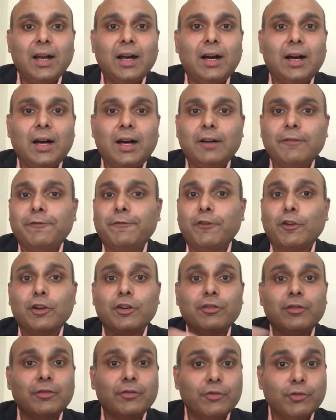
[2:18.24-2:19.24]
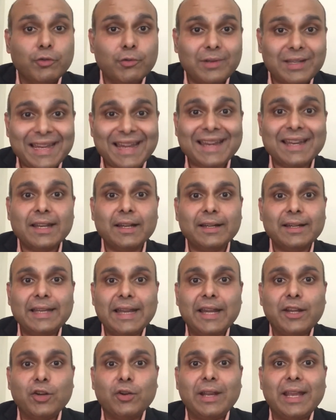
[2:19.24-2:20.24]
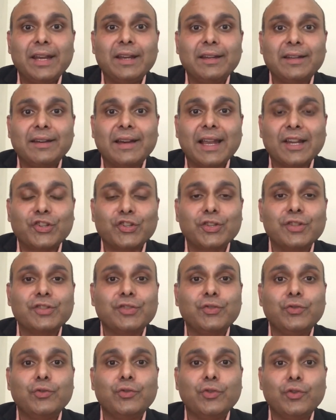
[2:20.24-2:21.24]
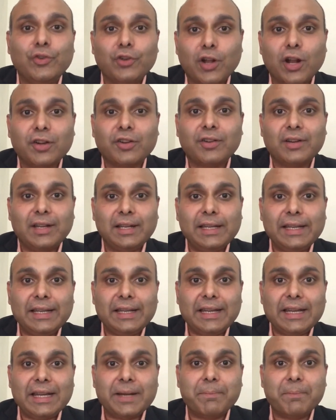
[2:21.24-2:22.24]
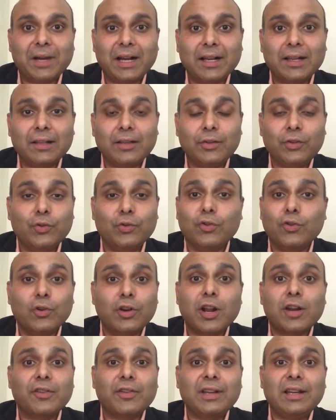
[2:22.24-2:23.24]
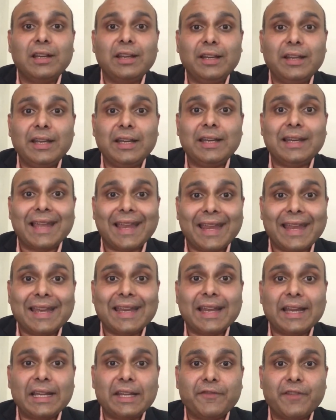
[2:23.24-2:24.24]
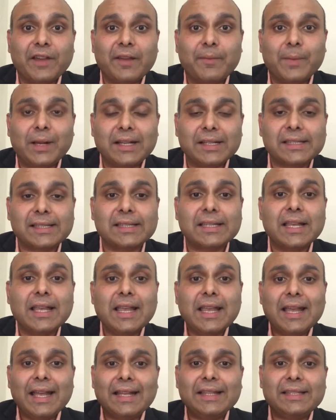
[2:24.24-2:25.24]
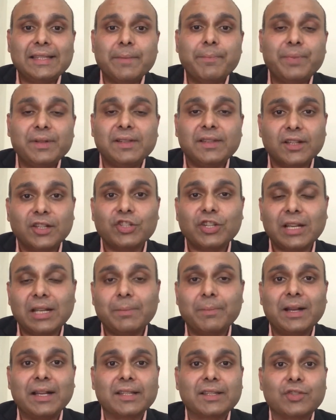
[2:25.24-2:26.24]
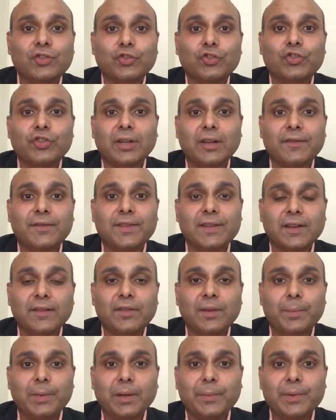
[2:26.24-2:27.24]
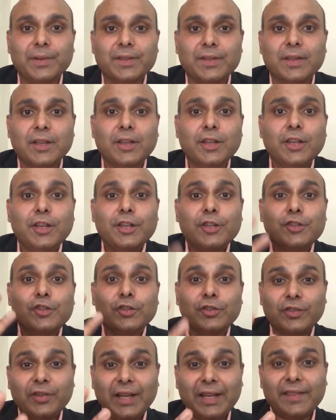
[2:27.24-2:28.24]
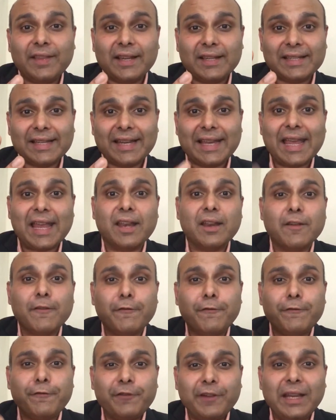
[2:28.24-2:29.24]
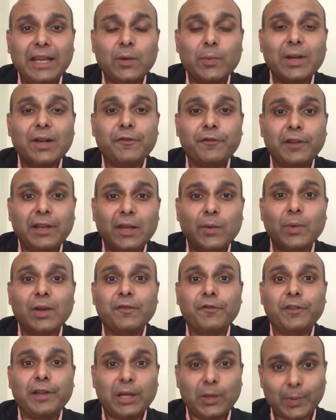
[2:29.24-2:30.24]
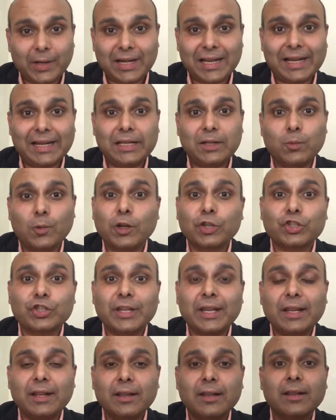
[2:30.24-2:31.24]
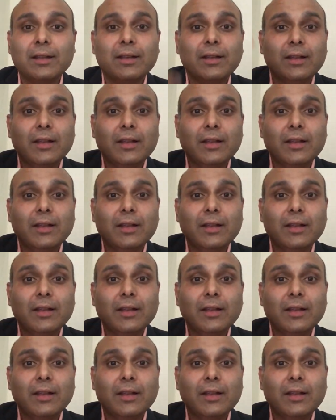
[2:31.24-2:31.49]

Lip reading: For routine day-to-day interactions, you do not really need N95 masks, and simple surgical masks should serve the purpose. So three things again: frequent hand washing,